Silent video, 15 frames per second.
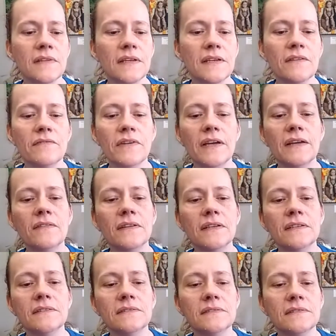like a
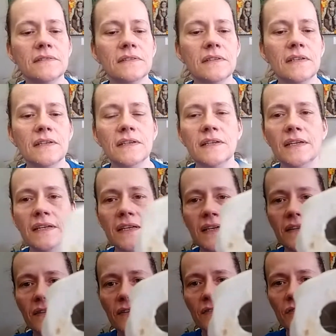violin. And
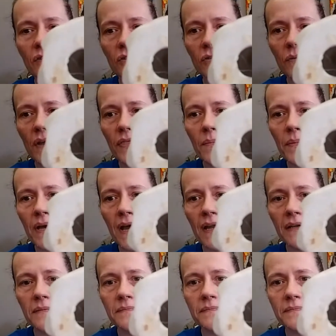again, there's glue on the
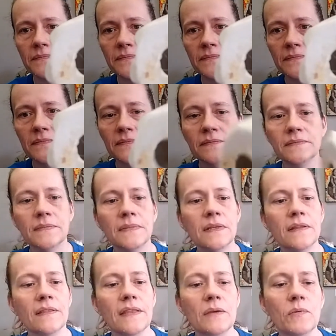bottom.
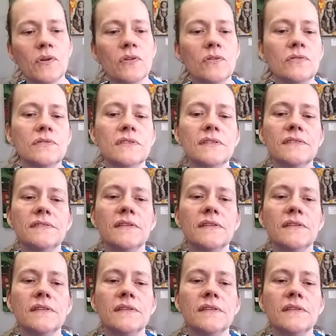They were glued to